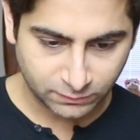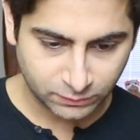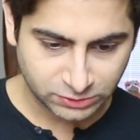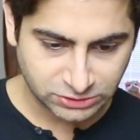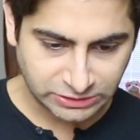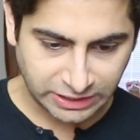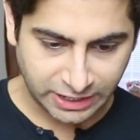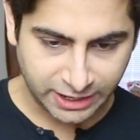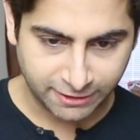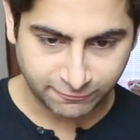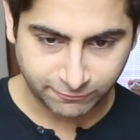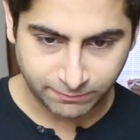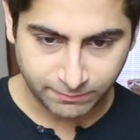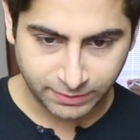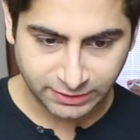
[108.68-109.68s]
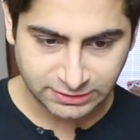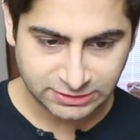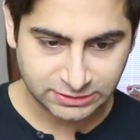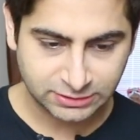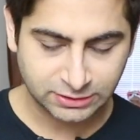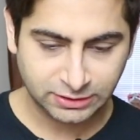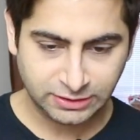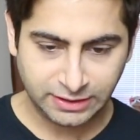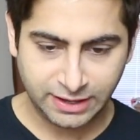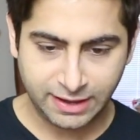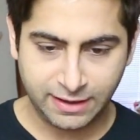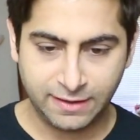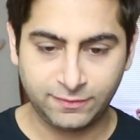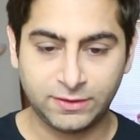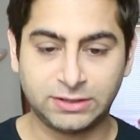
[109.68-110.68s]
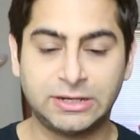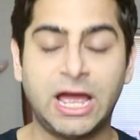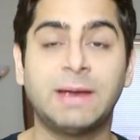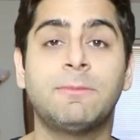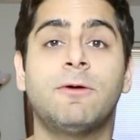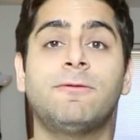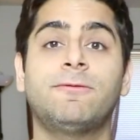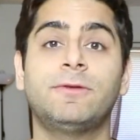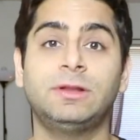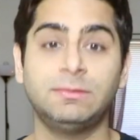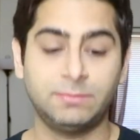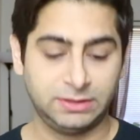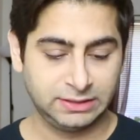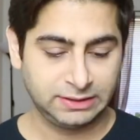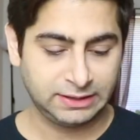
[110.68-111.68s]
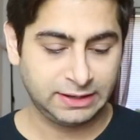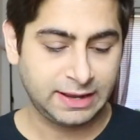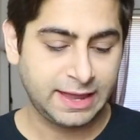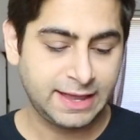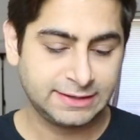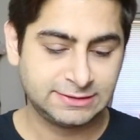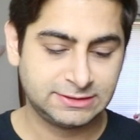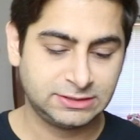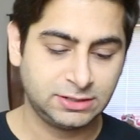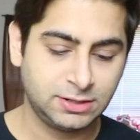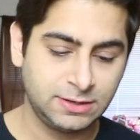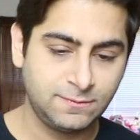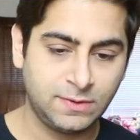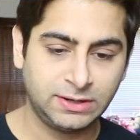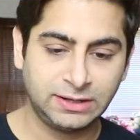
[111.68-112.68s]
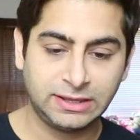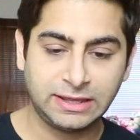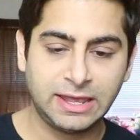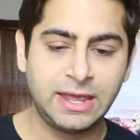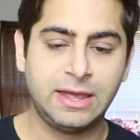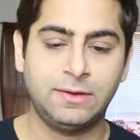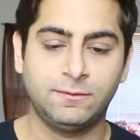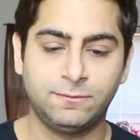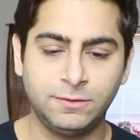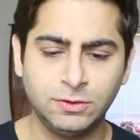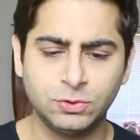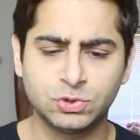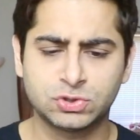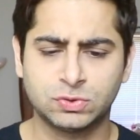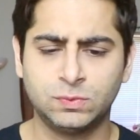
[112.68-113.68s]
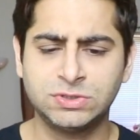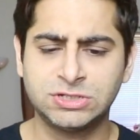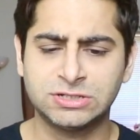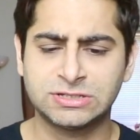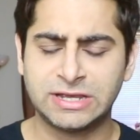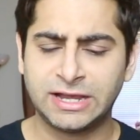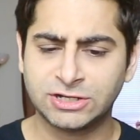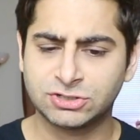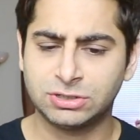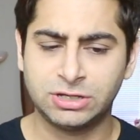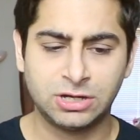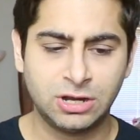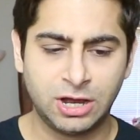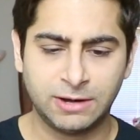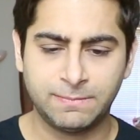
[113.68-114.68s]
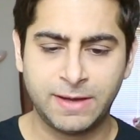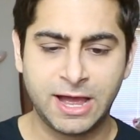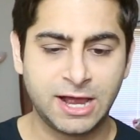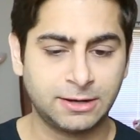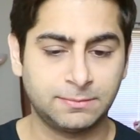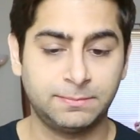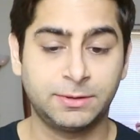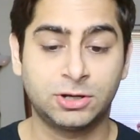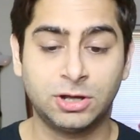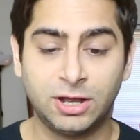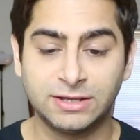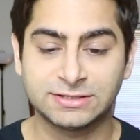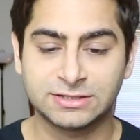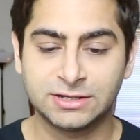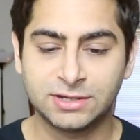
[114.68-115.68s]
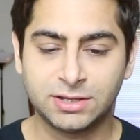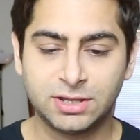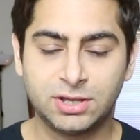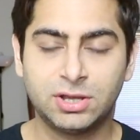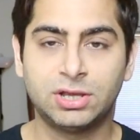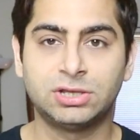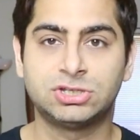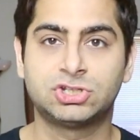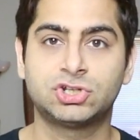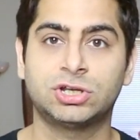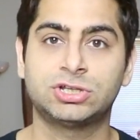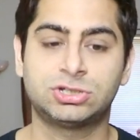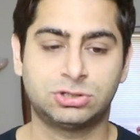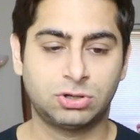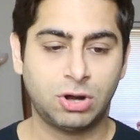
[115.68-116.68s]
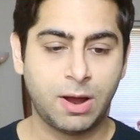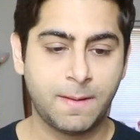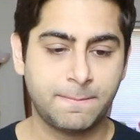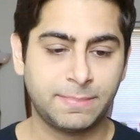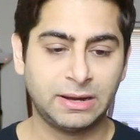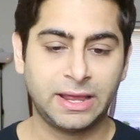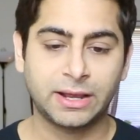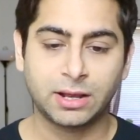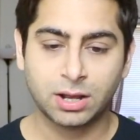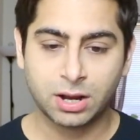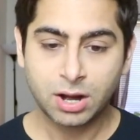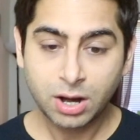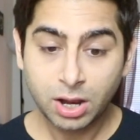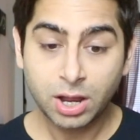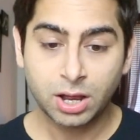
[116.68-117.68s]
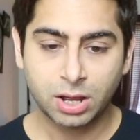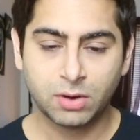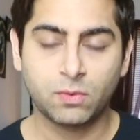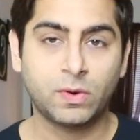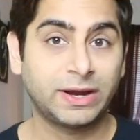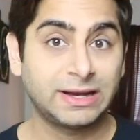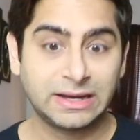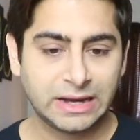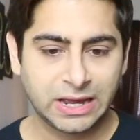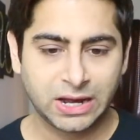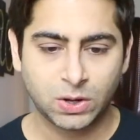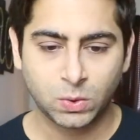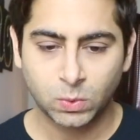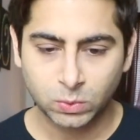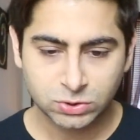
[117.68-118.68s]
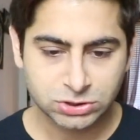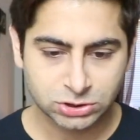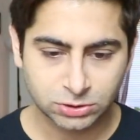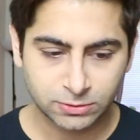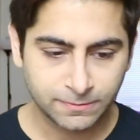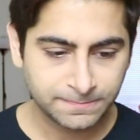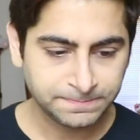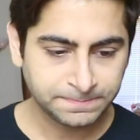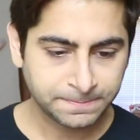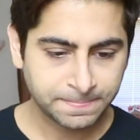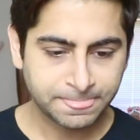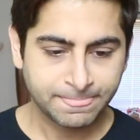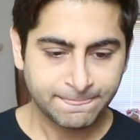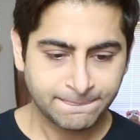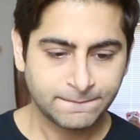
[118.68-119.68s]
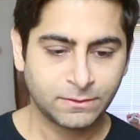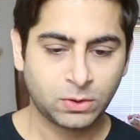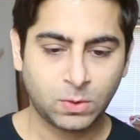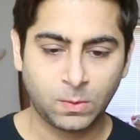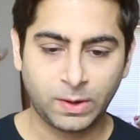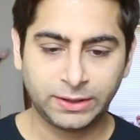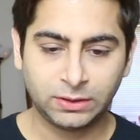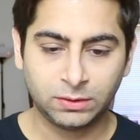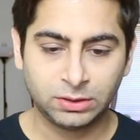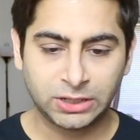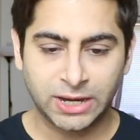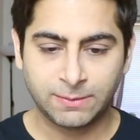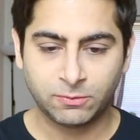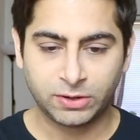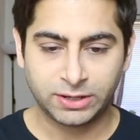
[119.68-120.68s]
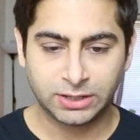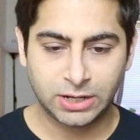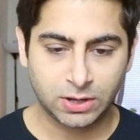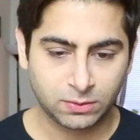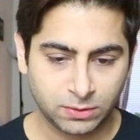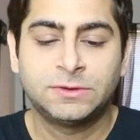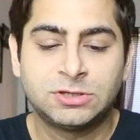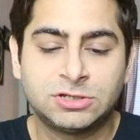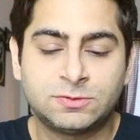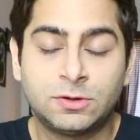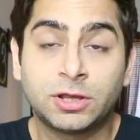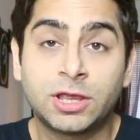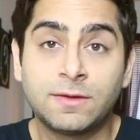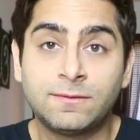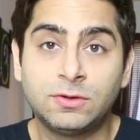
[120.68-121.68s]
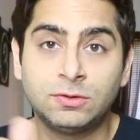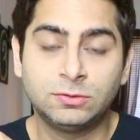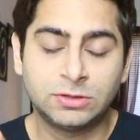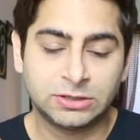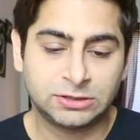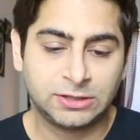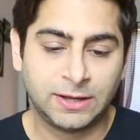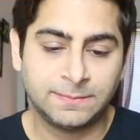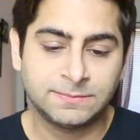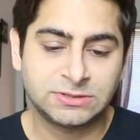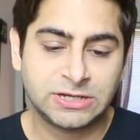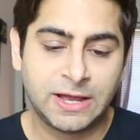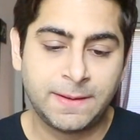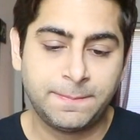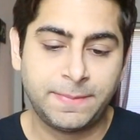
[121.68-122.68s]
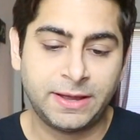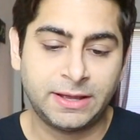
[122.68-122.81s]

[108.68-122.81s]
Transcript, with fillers: which I have missed. At the time of filming, it has thirty-one K views, which is actually not bad because it just dropped like right now. So quite on time right now. Just want to give you the thumbs up